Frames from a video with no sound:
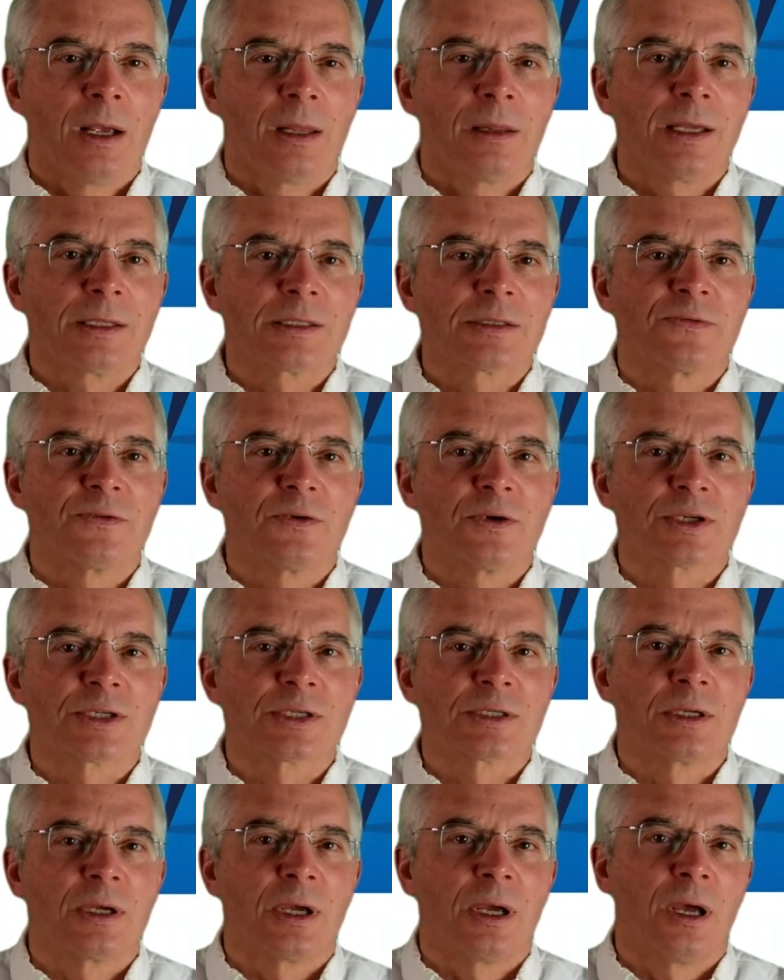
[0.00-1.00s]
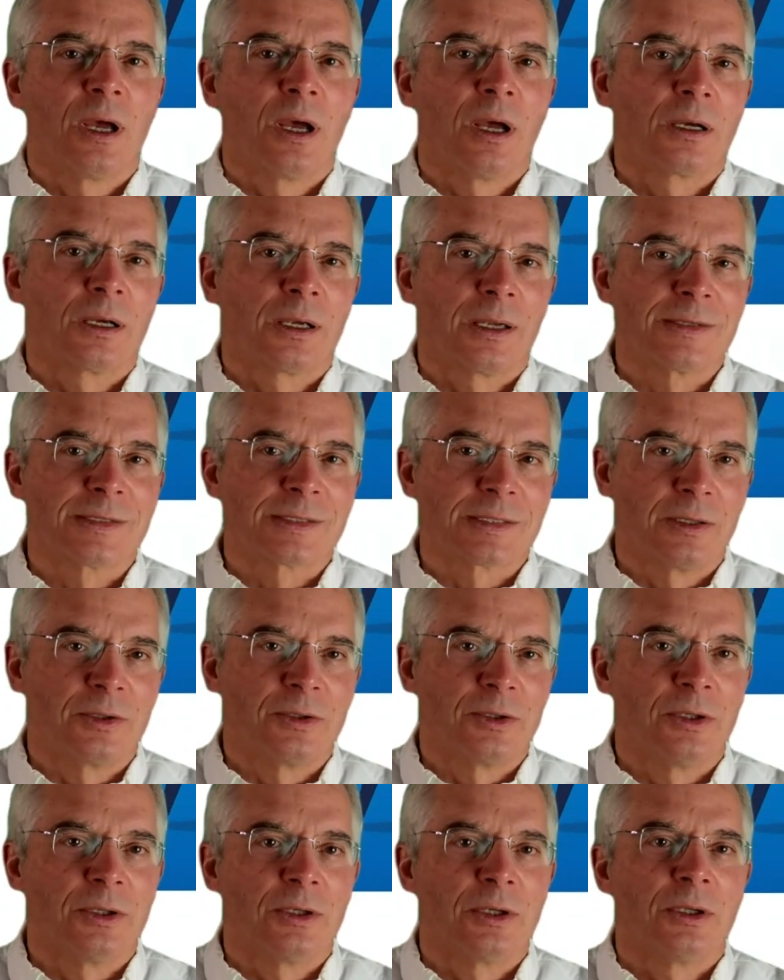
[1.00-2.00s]
Let's first
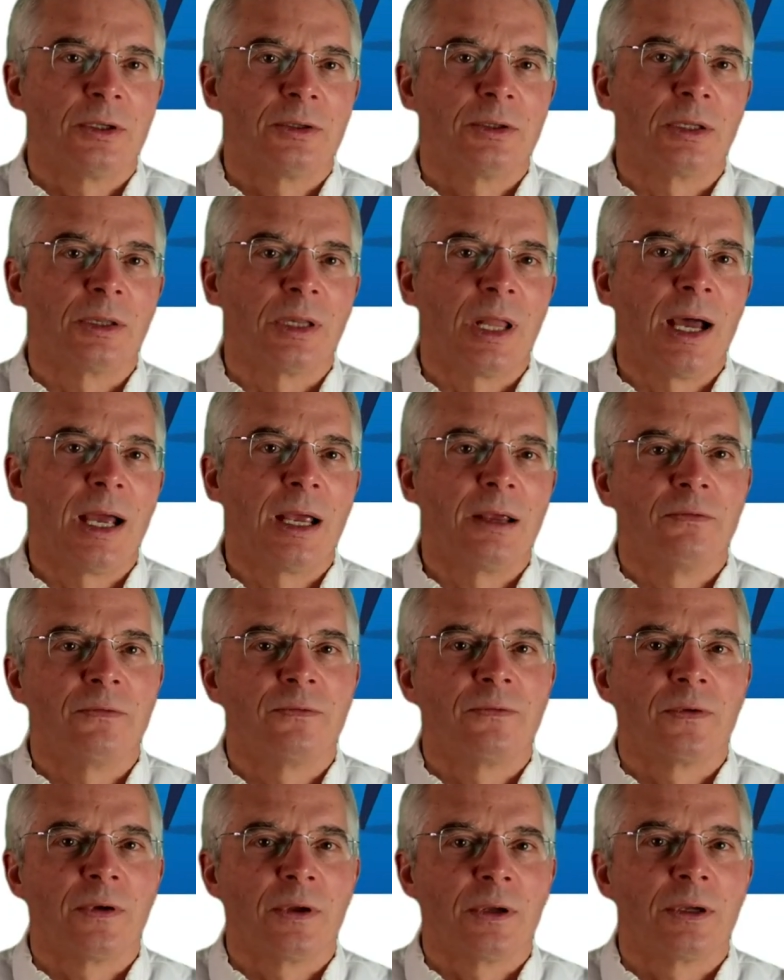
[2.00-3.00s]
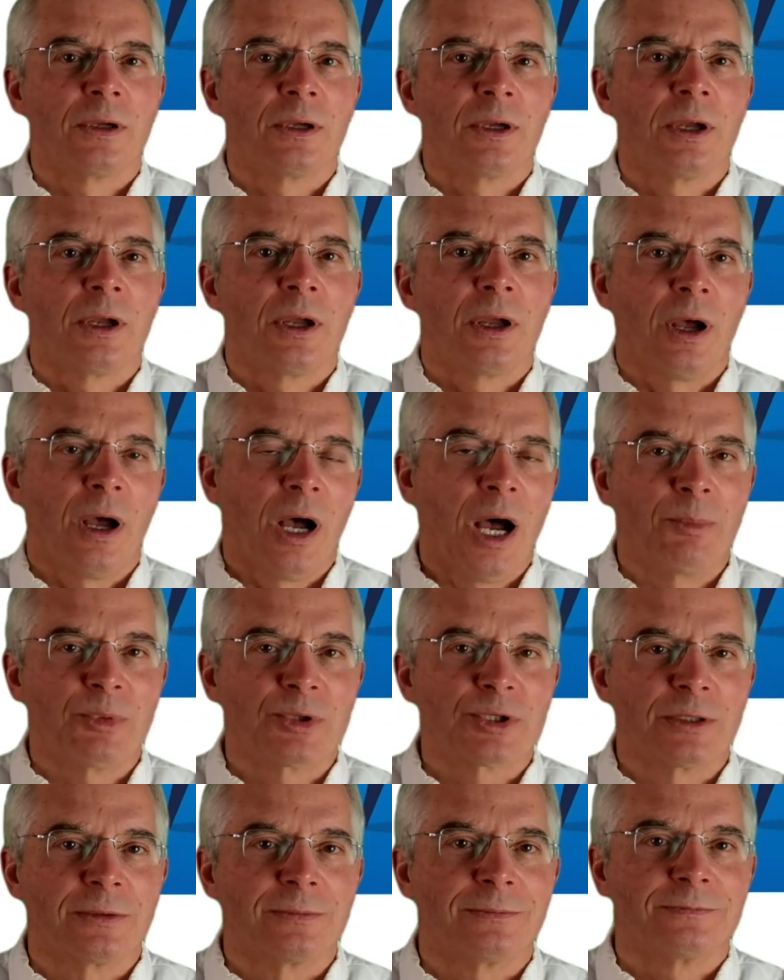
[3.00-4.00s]
consider the live
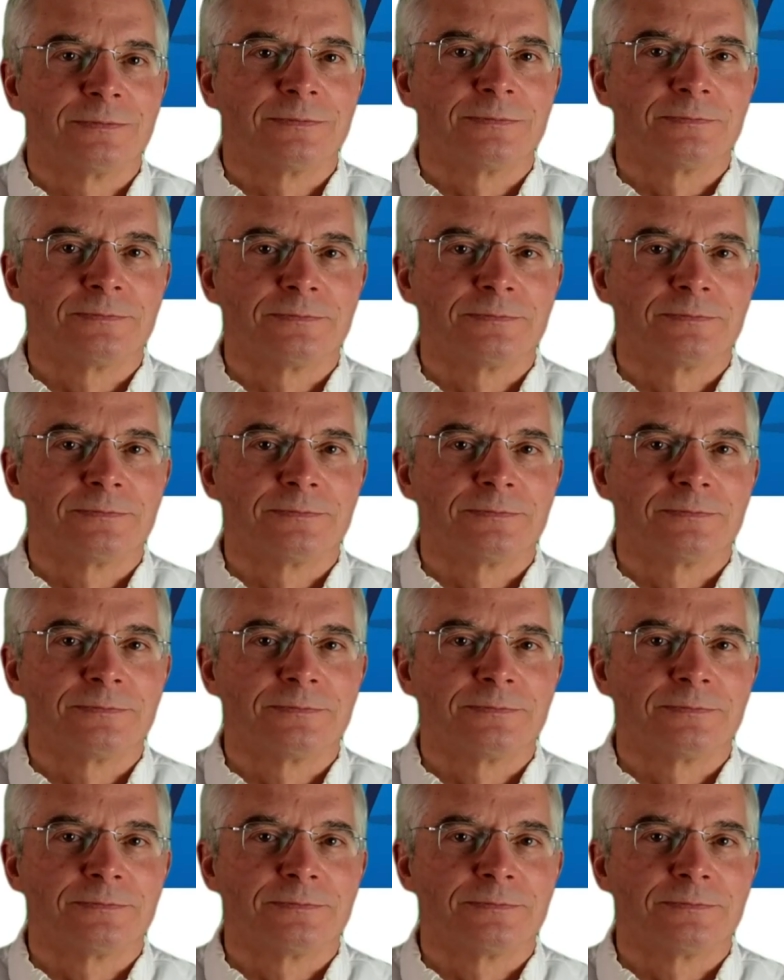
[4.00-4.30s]
option.